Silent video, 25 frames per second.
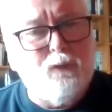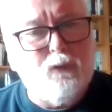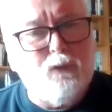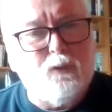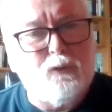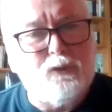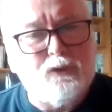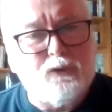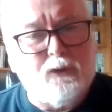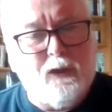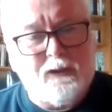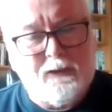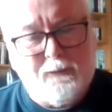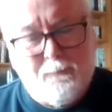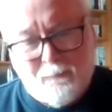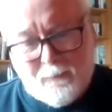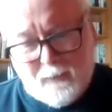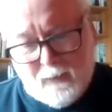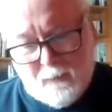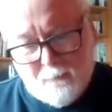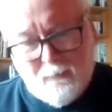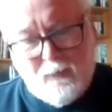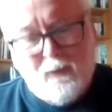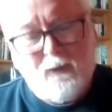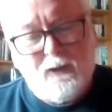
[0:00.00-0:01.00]
no choice,
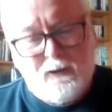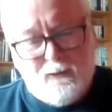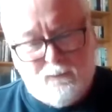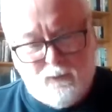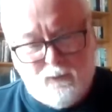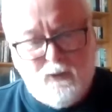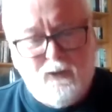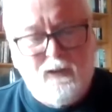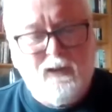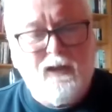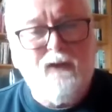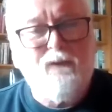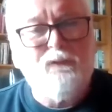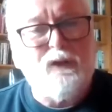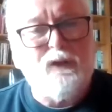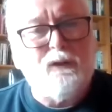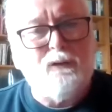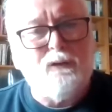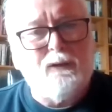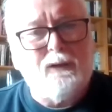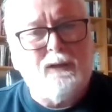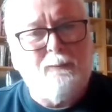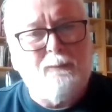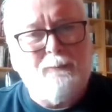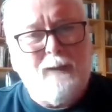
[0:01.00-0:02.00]
because if you leave
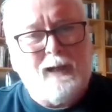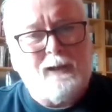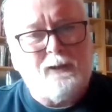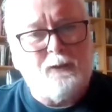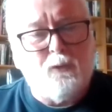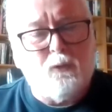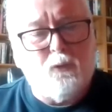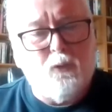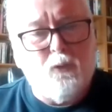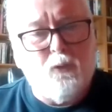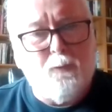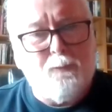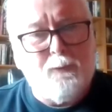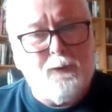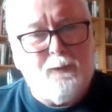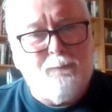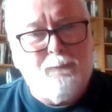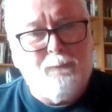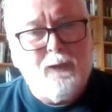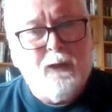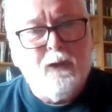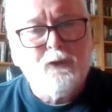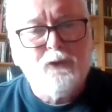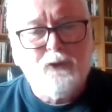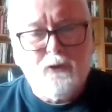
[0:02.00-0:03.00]
the back door
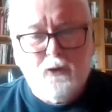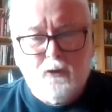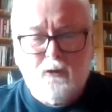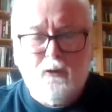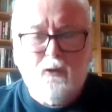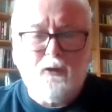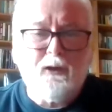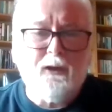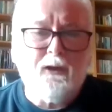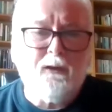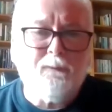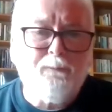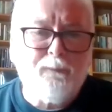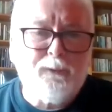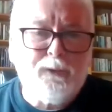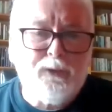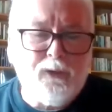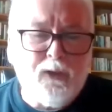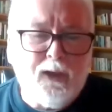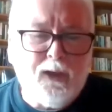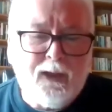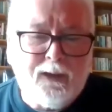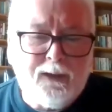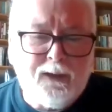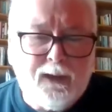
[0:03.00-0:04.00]
open, Jude, look at it
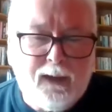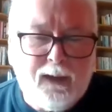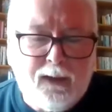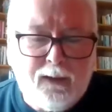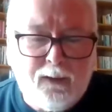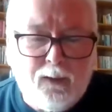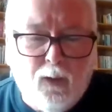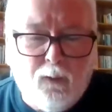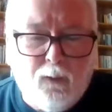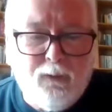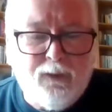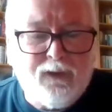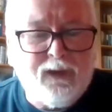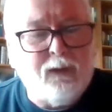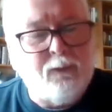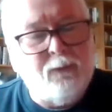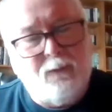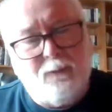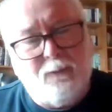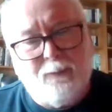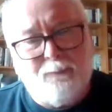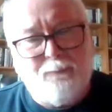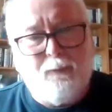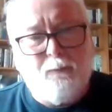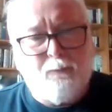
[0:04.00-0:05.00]
during the COVID thing.
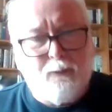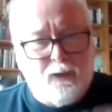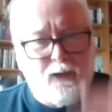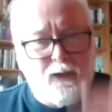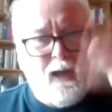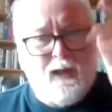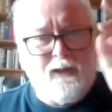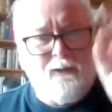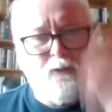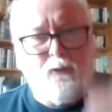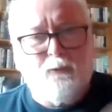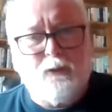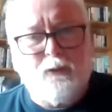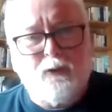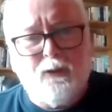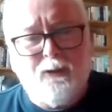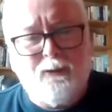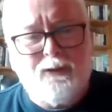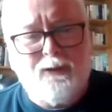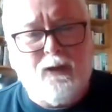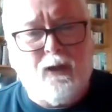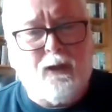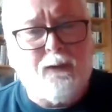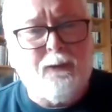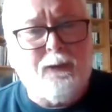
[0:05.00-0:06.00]
I know we're going
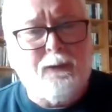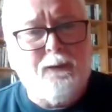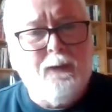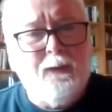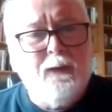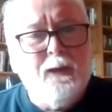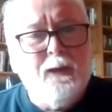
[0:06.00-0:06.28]
to talk about it,